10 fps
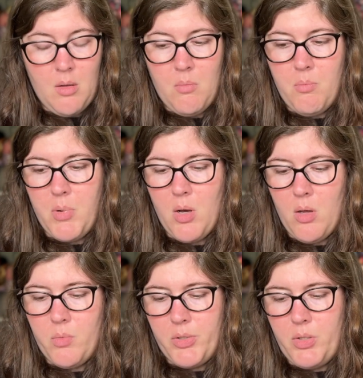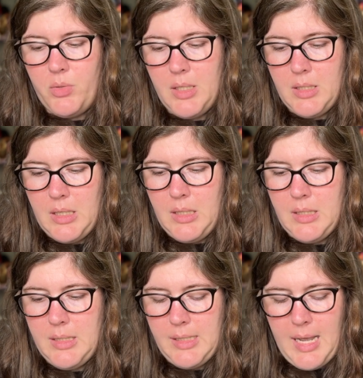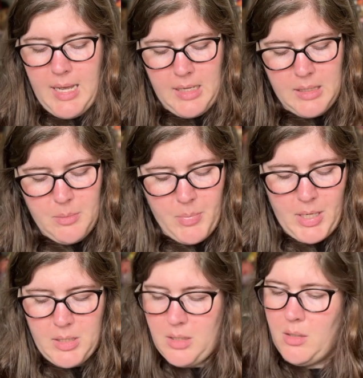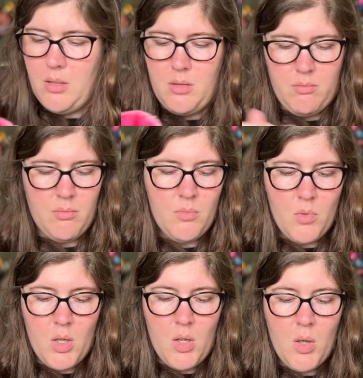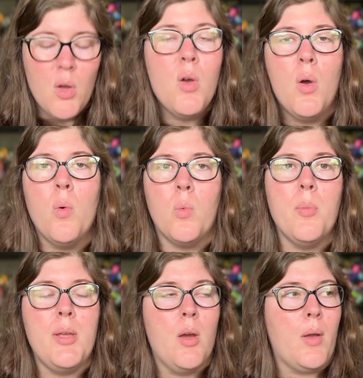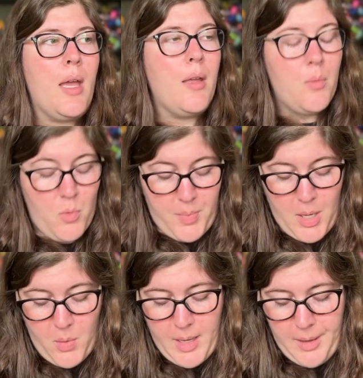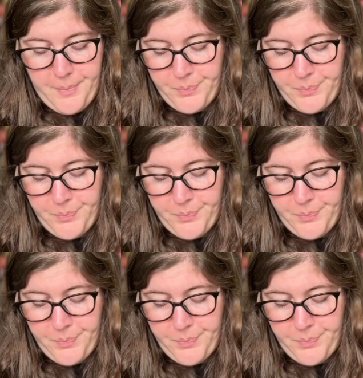ball reduces in size, but we'll be okay. We'll be okay.